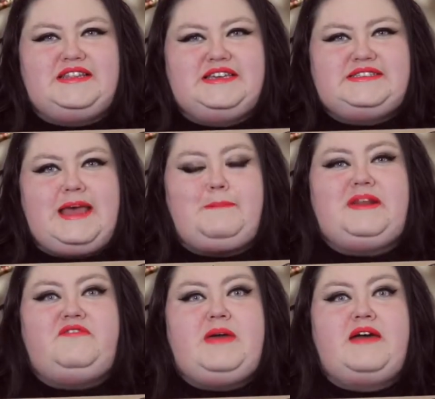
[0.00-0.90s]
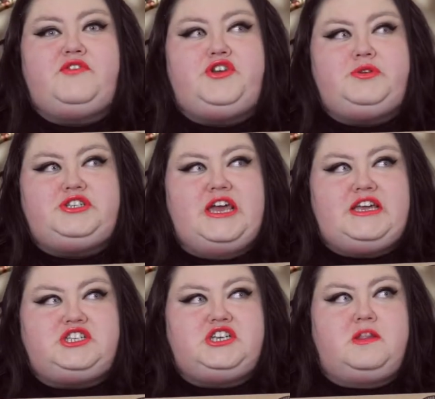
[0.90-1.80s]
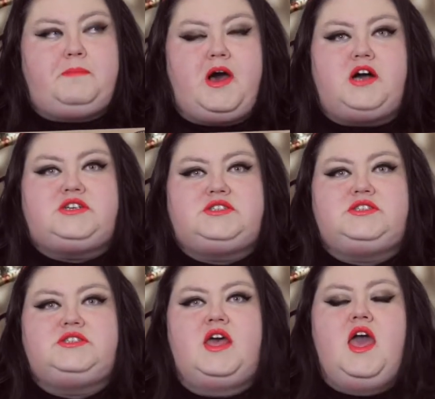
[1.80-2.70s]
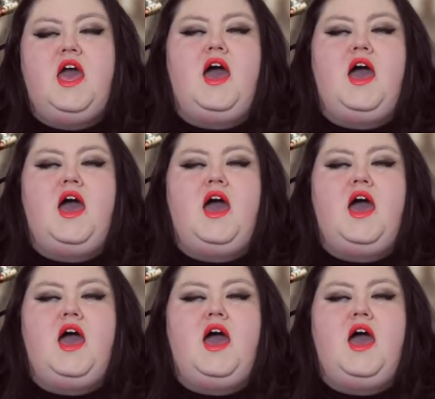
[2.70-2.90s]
this. I believe we have a new change in the box,